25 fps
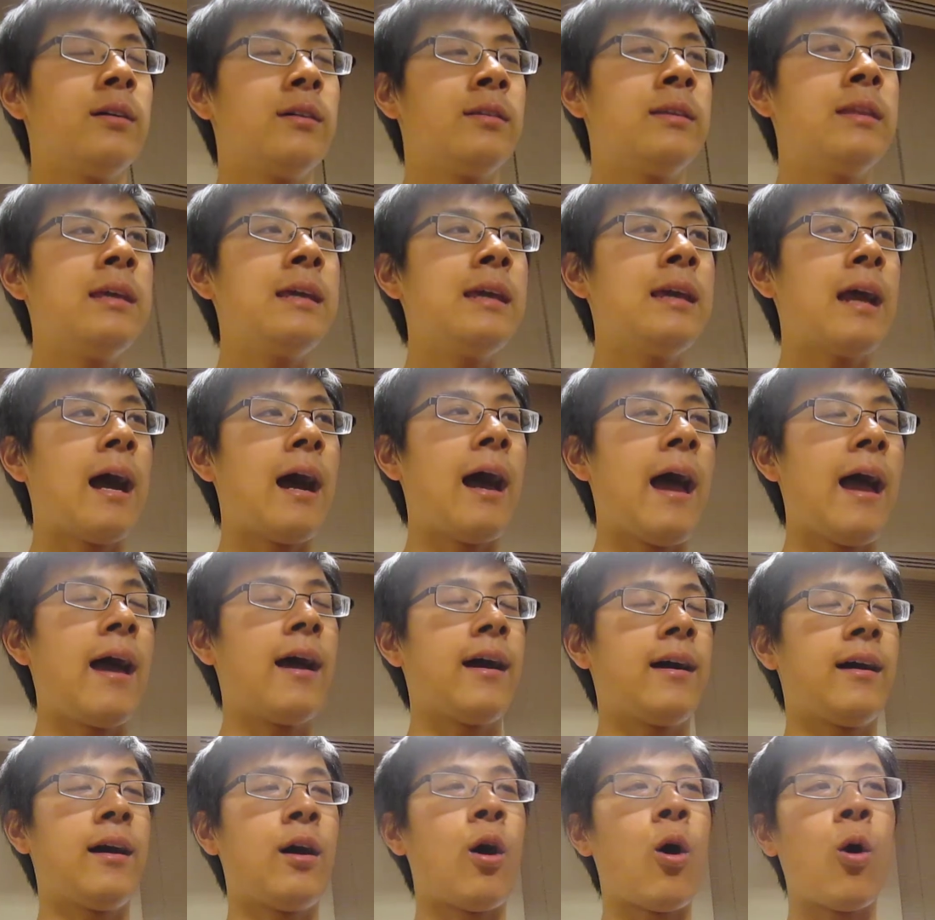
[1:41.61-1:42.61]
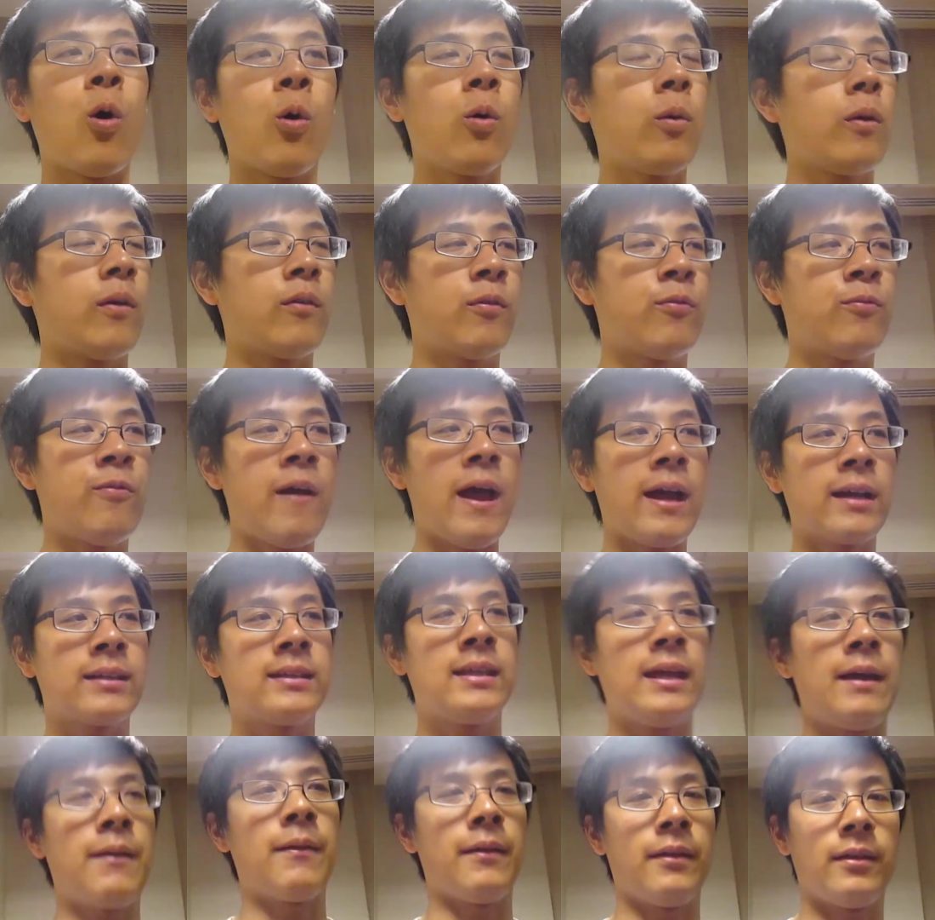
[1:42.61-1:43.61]
the whole fact
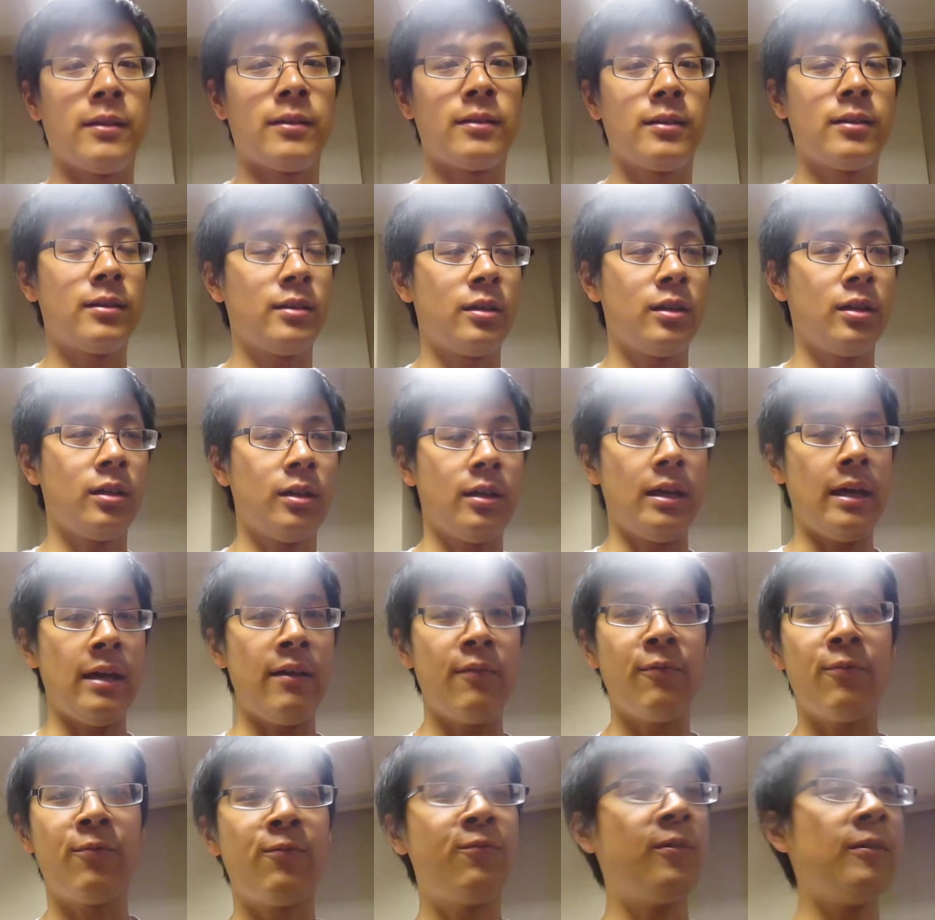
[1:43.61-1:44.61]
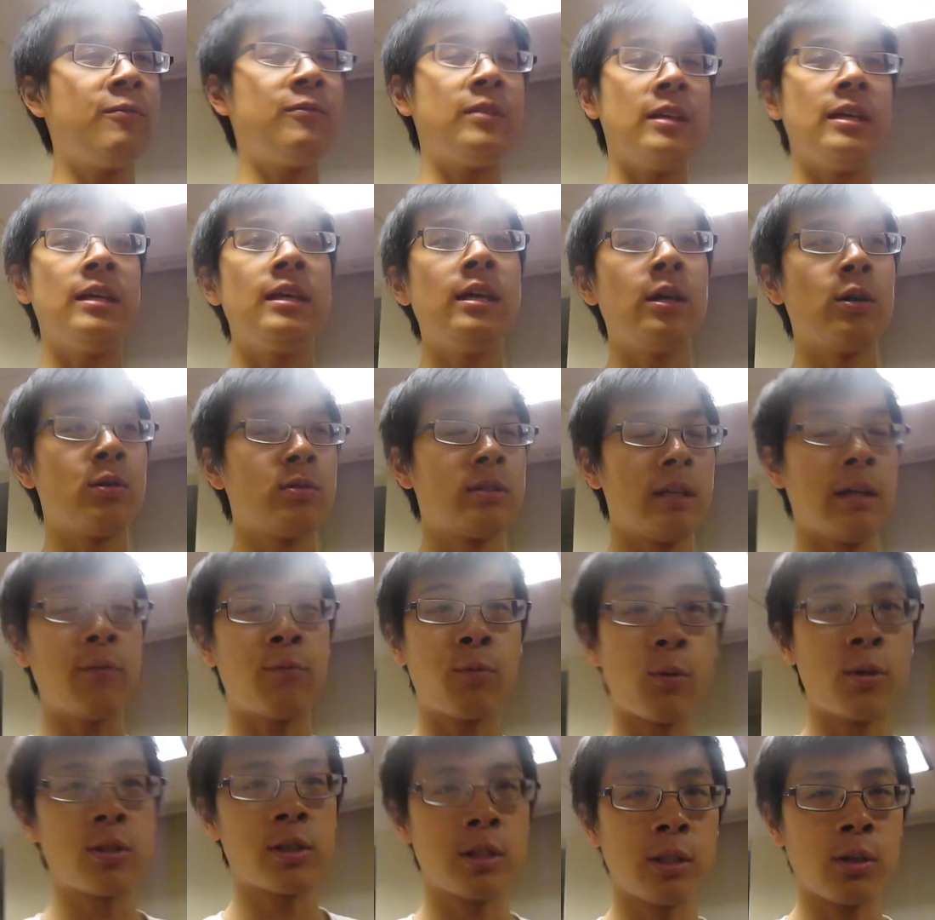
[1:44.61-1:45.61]
that in 50 years, if
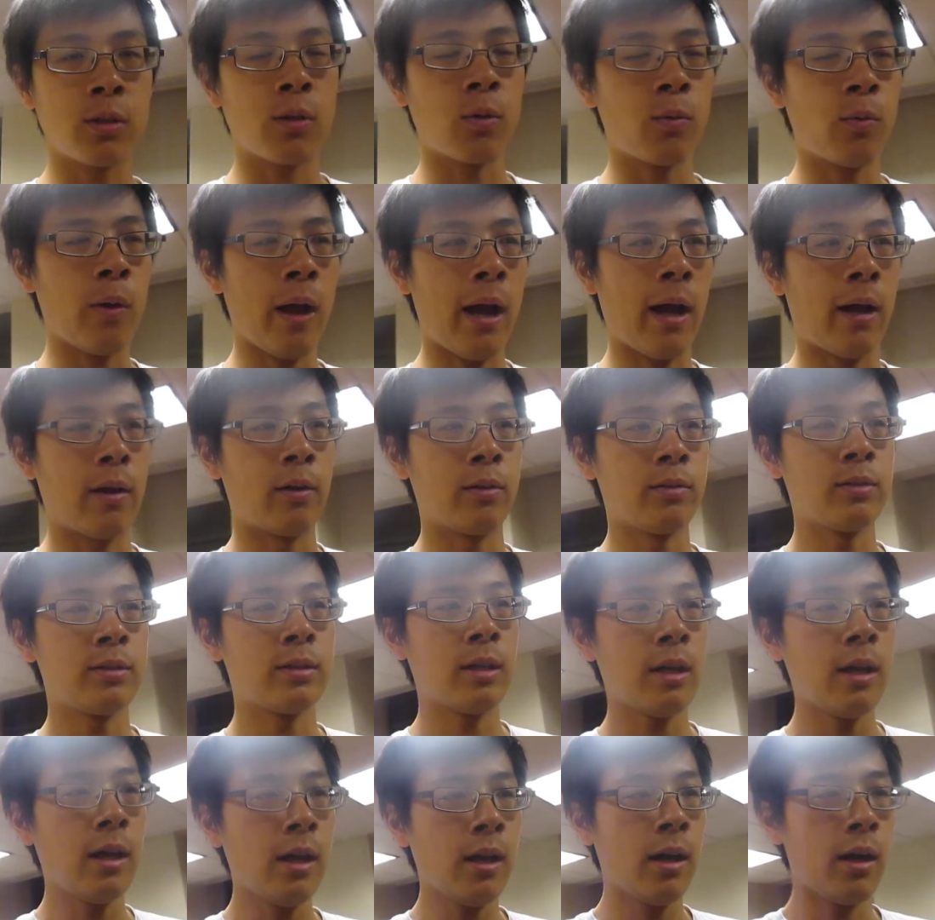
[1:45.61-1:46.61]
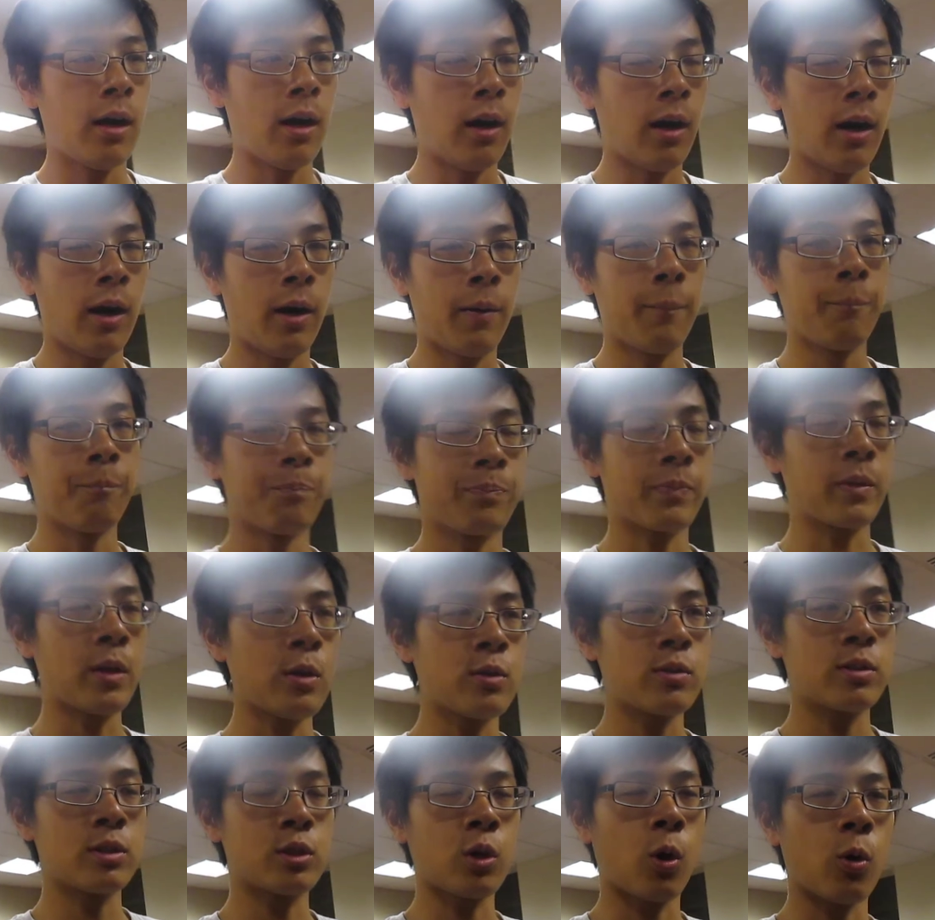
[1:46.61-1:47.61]
we're still around, um,
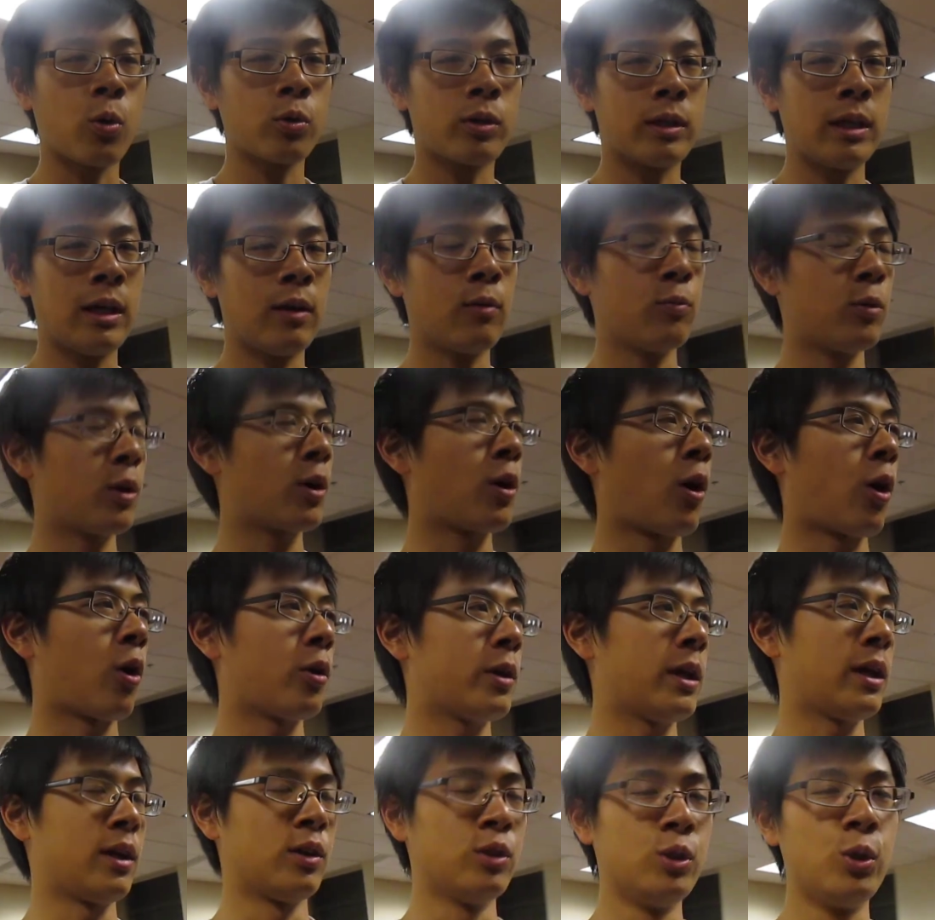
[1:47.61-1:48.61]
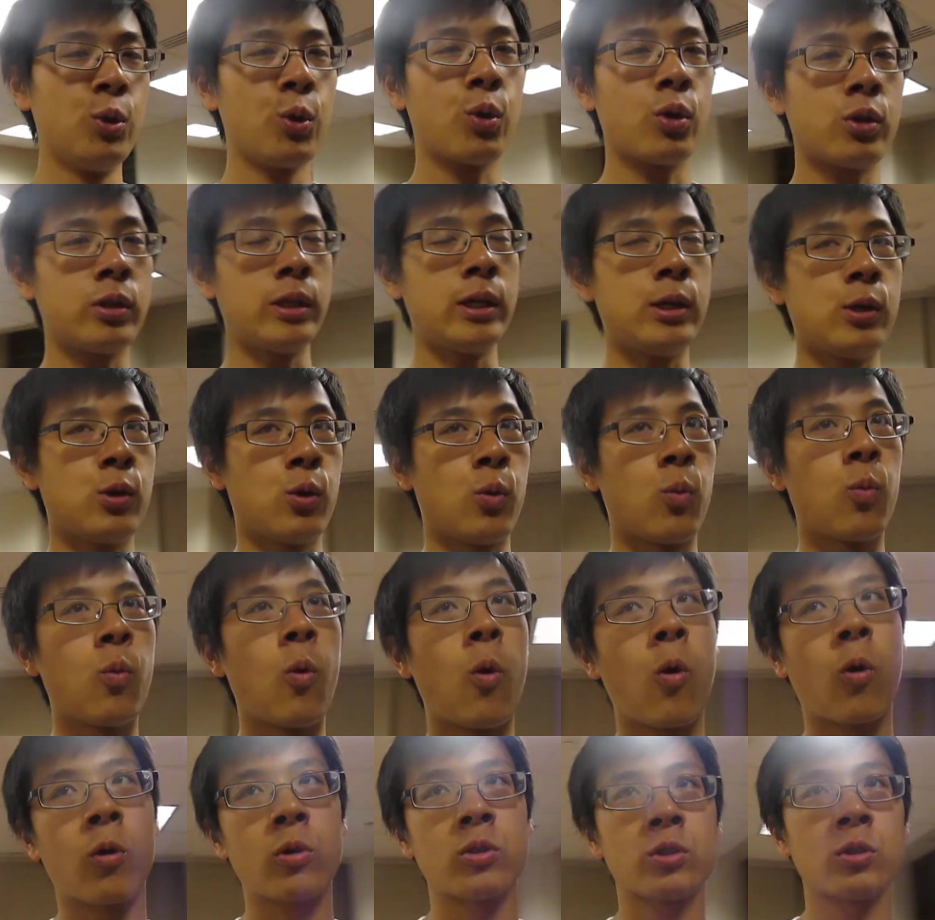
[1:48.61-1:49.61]
there's this whole thing regarding nuclear
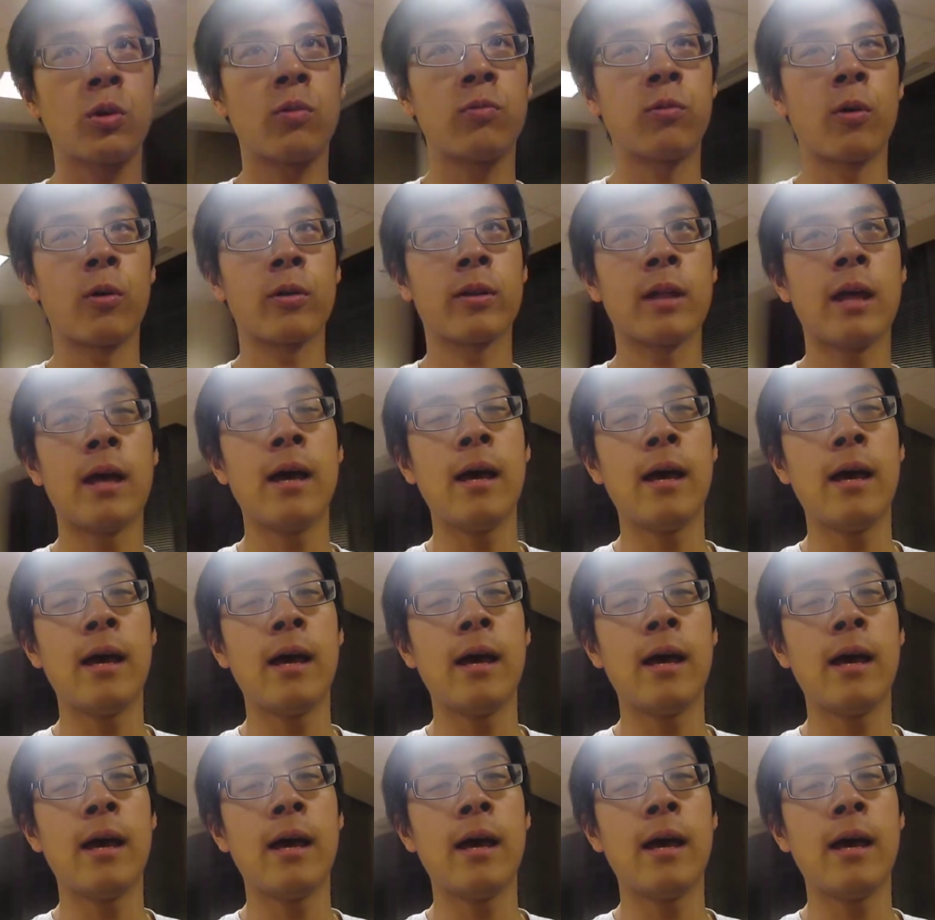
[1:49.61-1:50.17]
war and so forth.